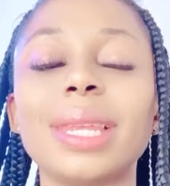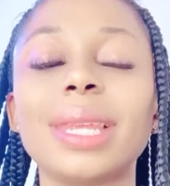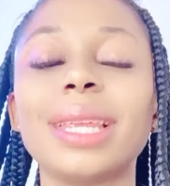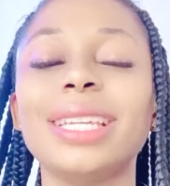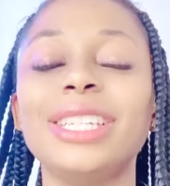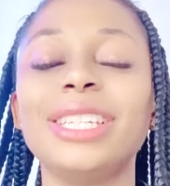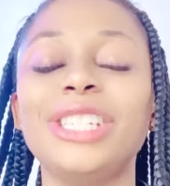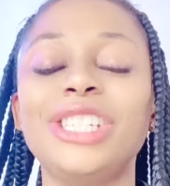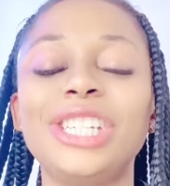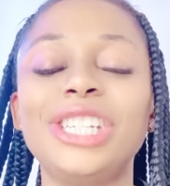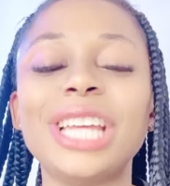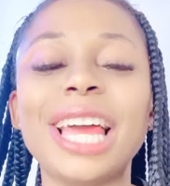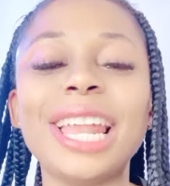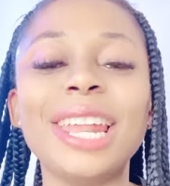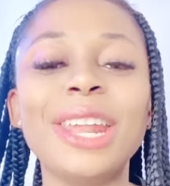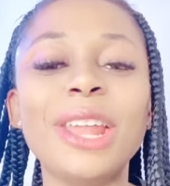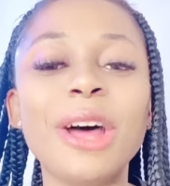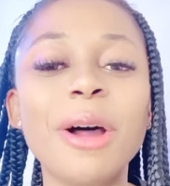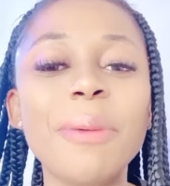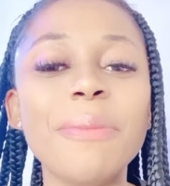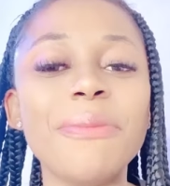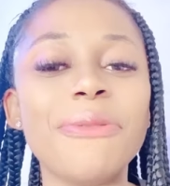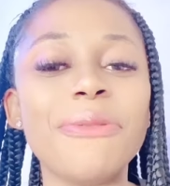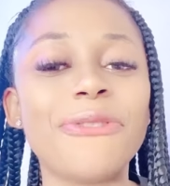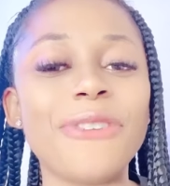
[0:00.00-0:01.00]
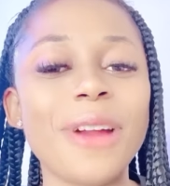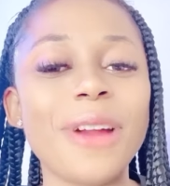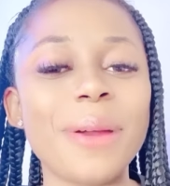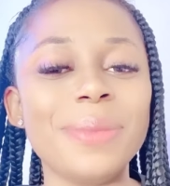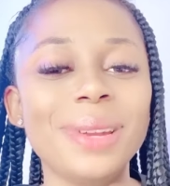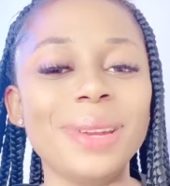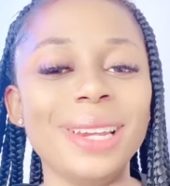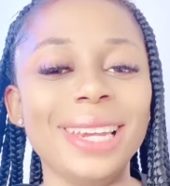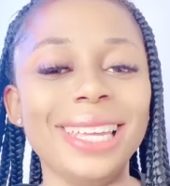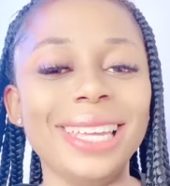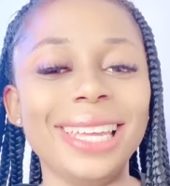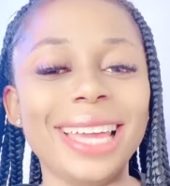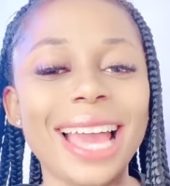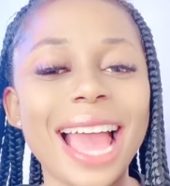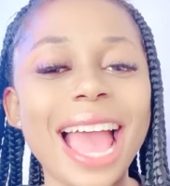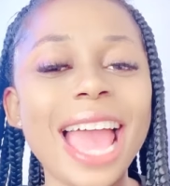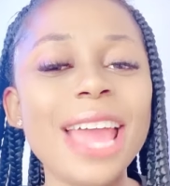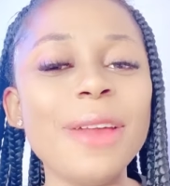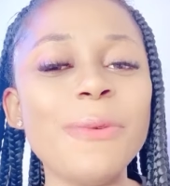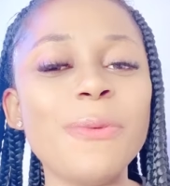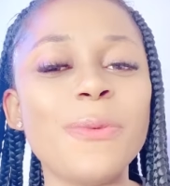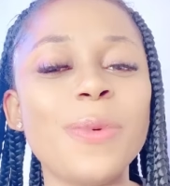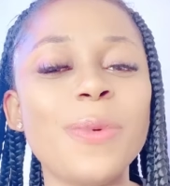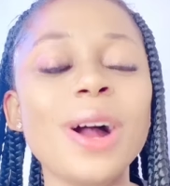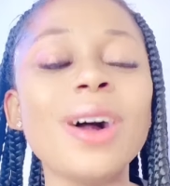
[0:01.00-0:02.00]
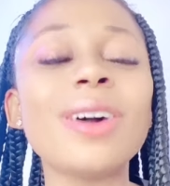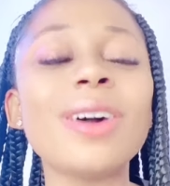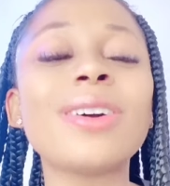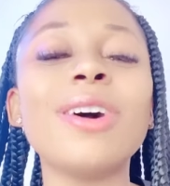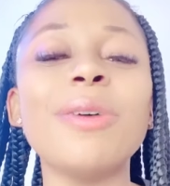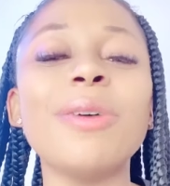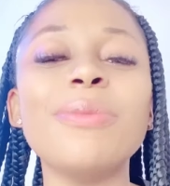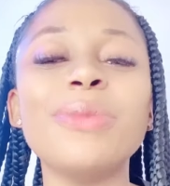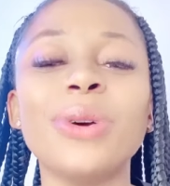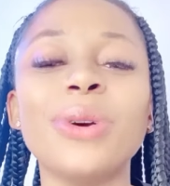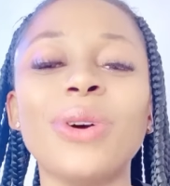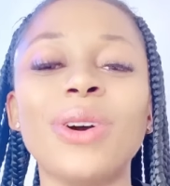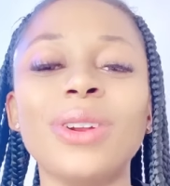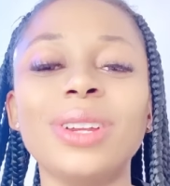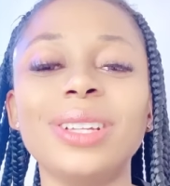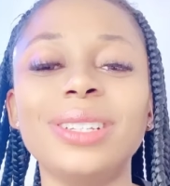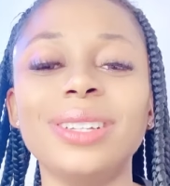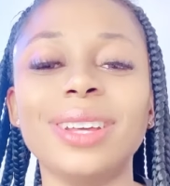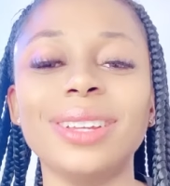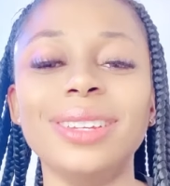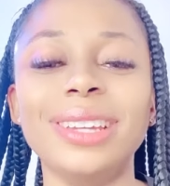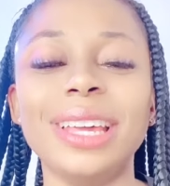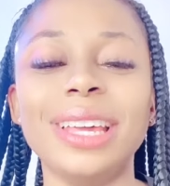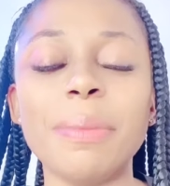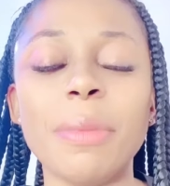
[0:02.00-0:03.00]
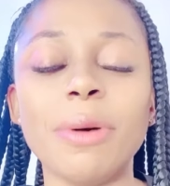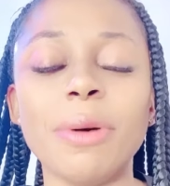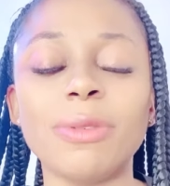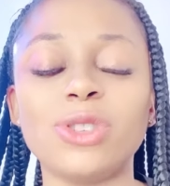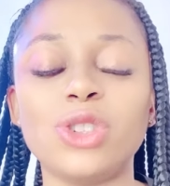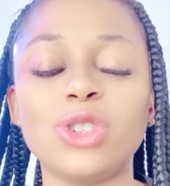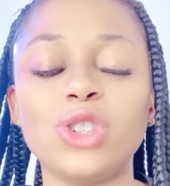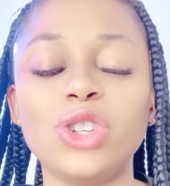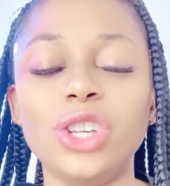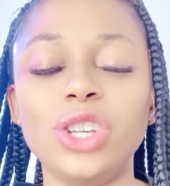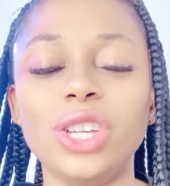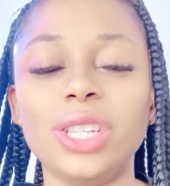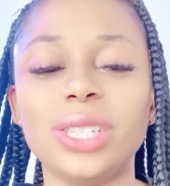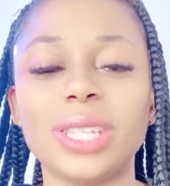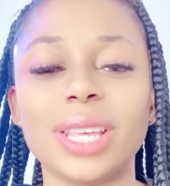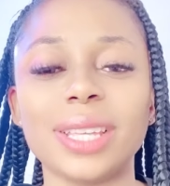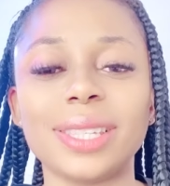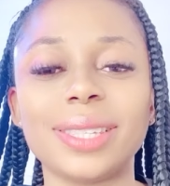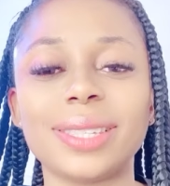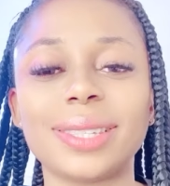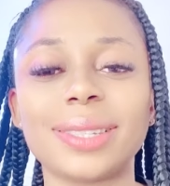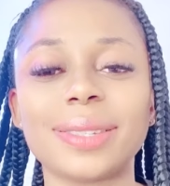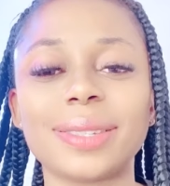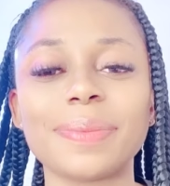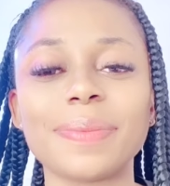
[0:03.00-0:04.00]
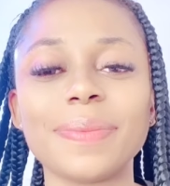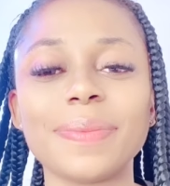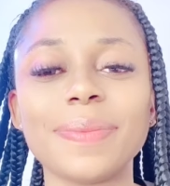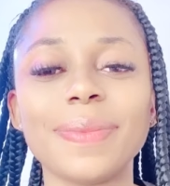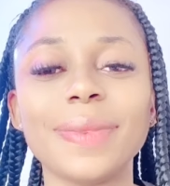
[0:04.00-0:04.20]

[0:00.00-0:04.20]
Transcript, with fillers: Shalom, family. I welcome you all in the name of Jesus.